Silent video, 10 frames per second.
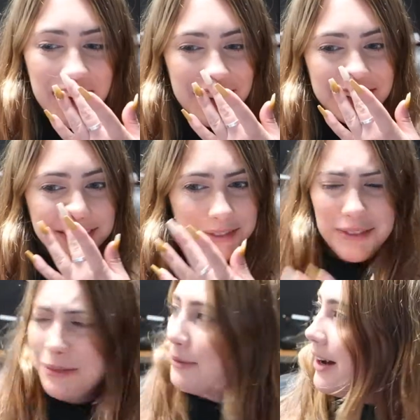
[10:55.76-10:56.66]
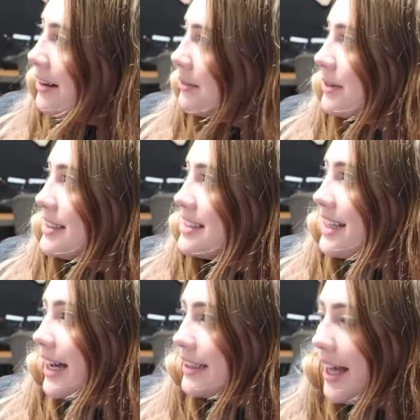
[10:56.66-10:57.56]
uh, what was
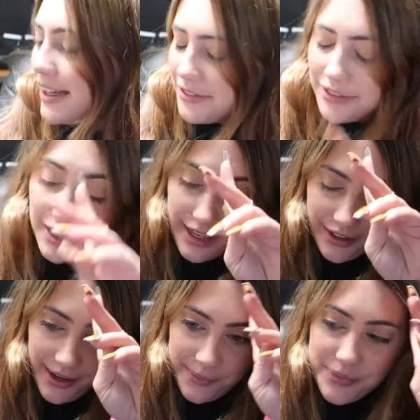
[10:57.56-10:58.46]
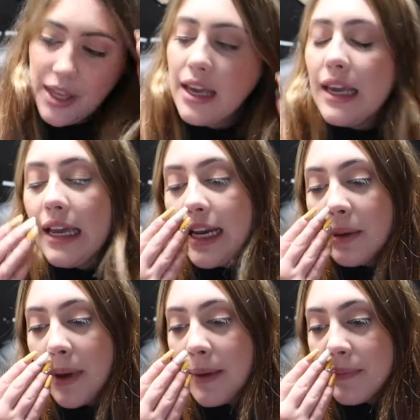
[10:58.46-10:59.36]
that laugh? I don't know.
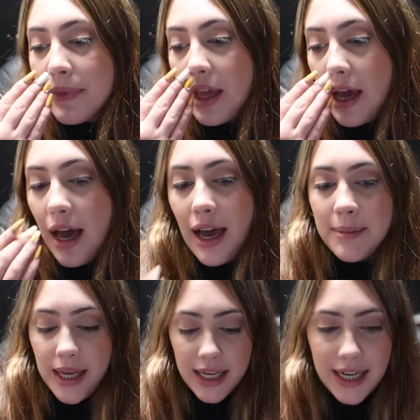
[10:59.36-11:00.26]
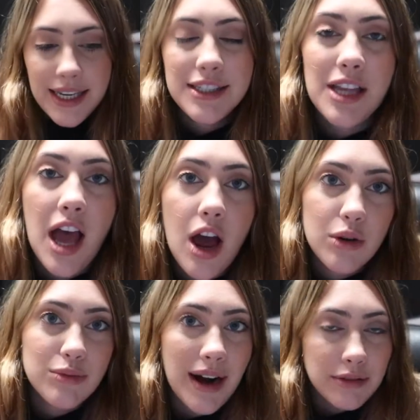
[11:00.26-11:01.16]
Anyway, um, it is
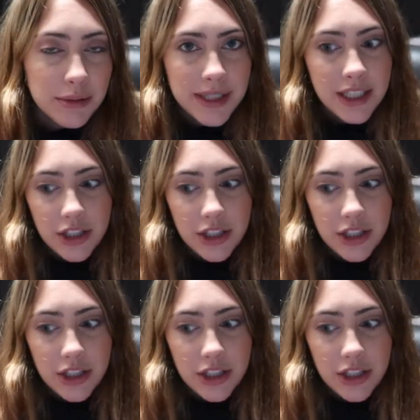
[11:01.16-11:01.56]
around three